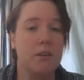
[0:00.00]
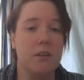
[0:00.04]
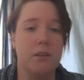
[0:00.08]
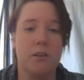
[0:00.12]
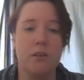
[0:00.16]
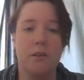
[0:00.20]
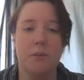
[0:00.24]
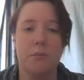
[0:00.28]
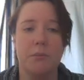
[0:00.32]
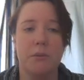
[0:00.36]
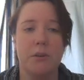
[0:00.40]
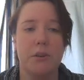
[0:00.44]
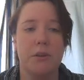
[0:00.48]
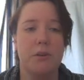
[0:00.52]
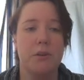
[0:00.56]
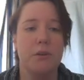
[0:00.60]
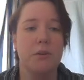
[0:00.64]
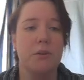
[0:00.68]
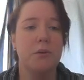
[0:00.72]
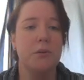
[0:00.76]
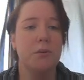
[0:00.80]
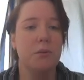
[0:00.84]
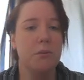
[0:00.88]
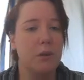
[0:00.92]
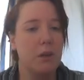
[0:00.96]
It's up to
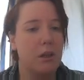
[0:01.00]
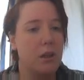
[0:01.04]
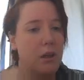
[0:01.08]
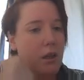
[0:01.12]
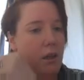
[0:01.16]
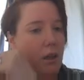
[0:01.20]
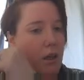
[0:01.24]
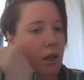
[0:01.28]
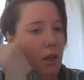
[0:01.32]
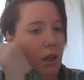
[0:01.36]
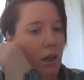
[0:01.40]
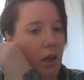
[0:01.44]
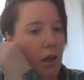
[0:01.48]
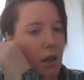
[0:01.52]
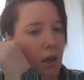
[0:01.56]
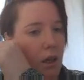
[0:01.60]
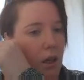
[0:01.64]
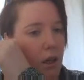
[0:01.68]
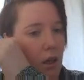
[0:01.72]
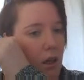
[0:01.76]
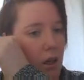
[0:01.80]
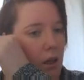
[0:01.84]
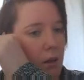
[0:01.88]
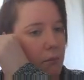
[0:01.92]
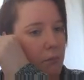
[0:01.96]
you.
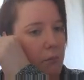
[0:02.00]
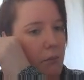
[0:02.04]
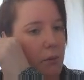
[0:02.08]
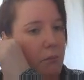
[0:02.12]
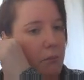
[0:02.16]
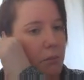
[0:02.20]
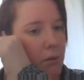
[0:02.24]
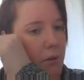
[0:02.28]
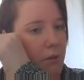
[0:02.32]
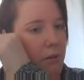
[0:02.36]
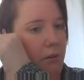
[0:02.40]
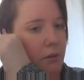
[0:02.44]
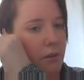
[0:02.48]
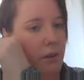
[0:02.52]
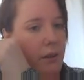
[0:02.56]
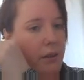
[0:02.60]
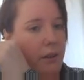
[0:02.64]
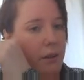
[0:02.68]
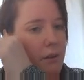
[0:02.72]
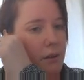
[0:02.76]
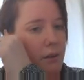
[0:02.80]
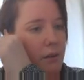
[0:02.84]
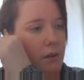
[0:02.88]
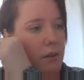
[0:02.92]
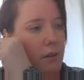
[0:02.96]
Number
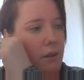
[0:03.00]
3.